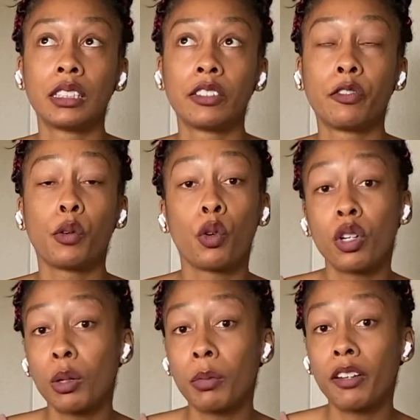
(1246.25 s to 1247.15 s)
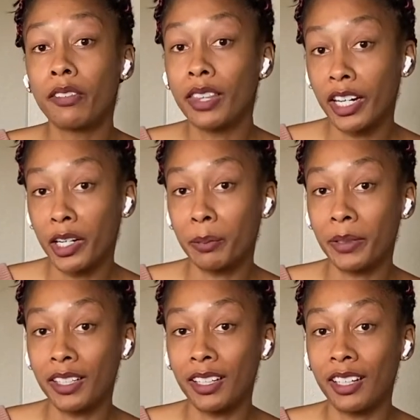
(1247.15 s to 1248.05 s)
form of
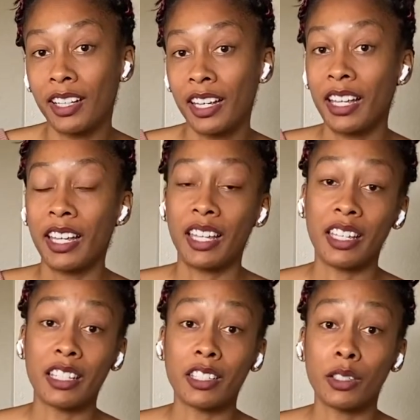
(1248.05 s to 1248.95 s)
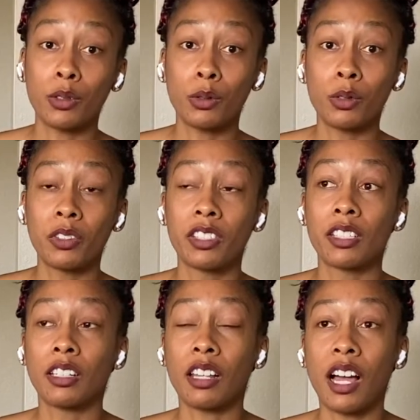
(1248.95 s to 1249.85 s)
therapy is used a
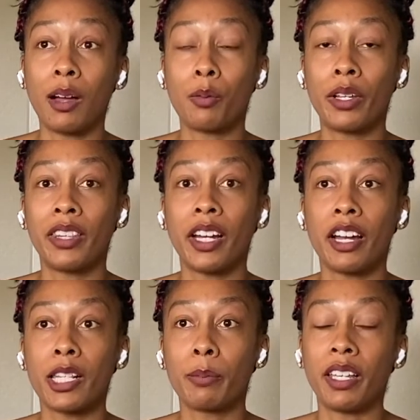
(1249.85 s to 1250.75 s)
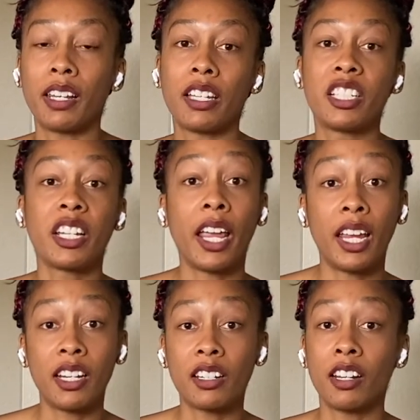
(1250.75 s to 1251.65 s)
lot when there has been a
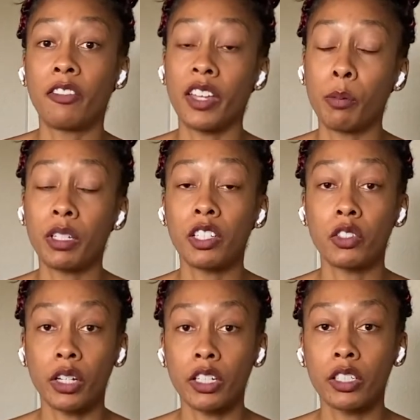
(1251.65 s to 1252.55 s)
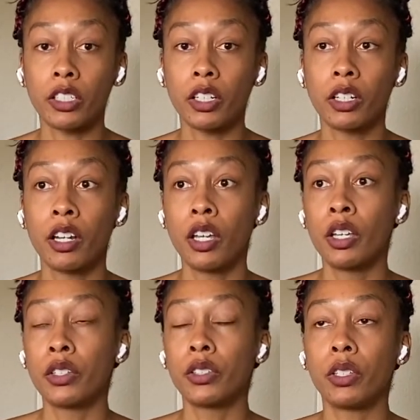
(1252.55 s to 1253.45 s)
change in the family structure.
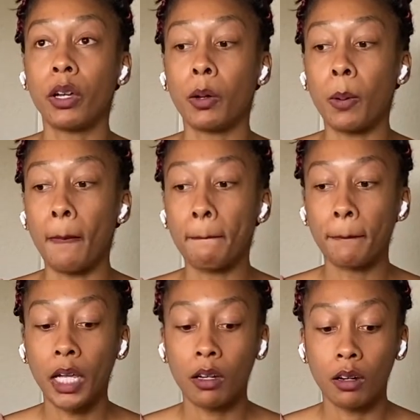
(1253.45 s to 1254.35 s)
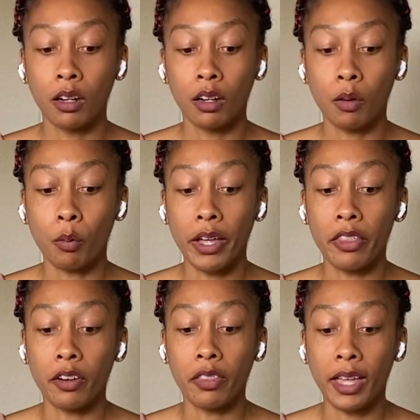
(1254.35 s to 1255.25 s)
So
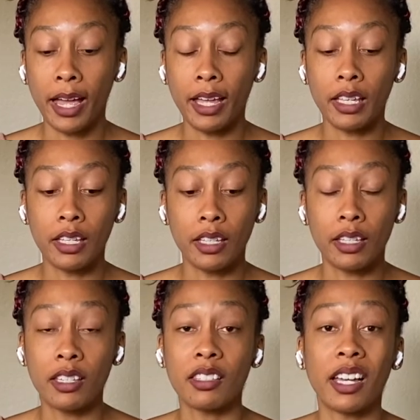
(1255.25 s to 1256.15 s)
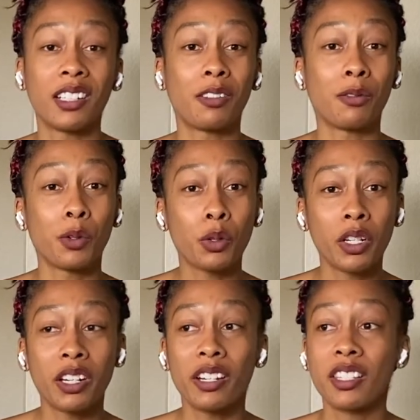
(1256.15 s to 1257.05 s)
whether that is like
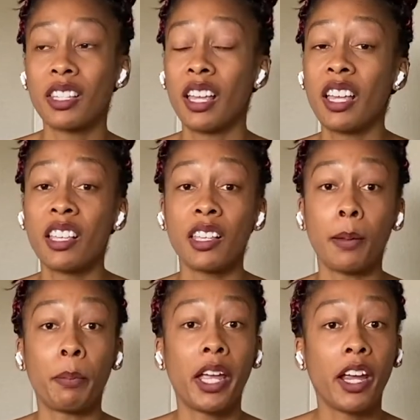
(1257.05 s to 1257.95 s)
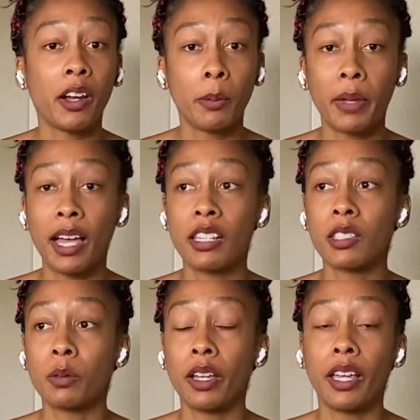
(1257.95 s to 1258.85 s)
divorce, a parent passed
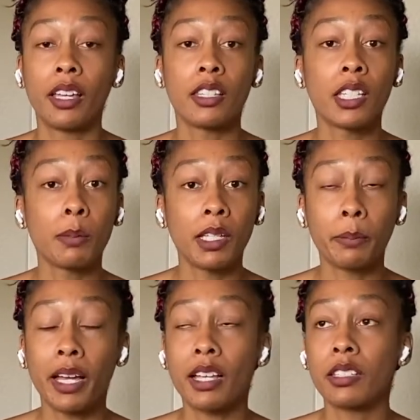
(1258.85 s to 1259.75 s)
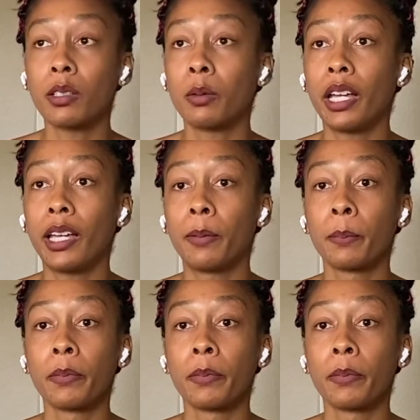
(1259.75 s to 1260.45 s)
away, a sibling passed away,